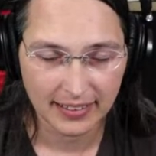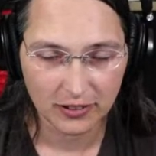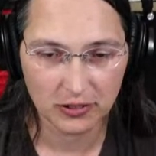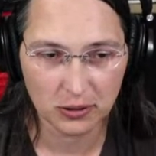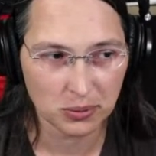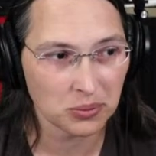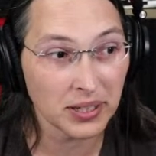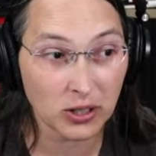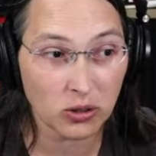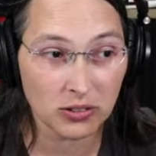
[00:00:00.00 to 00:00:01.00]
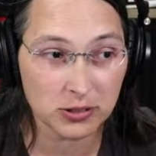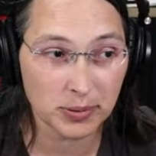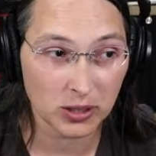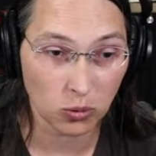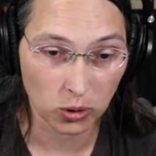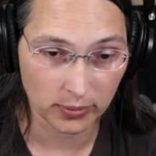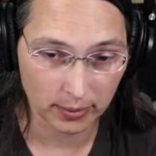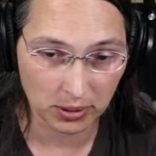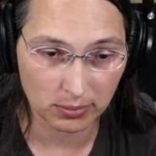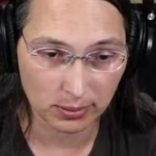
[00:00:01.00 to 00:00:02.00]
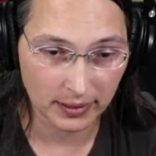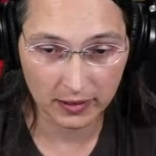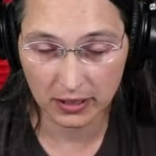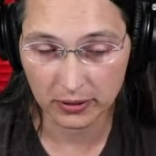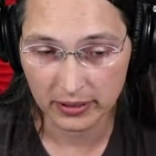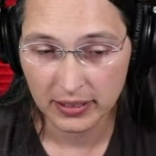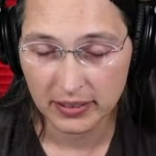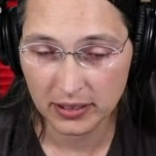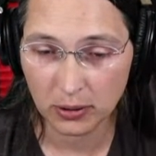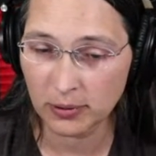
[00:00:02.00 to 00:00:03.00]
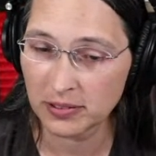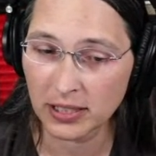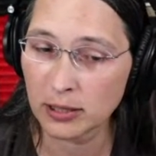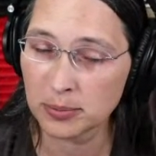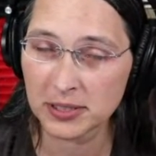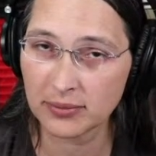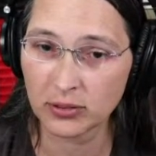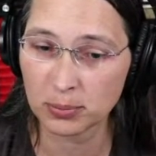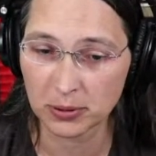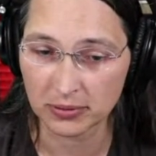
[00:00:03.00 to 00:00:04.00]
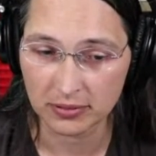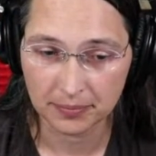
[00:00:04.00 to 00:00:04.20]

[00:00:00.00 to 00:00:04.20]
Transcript: So it could also be an ordering problem in the code. The code is not 100% foolproof.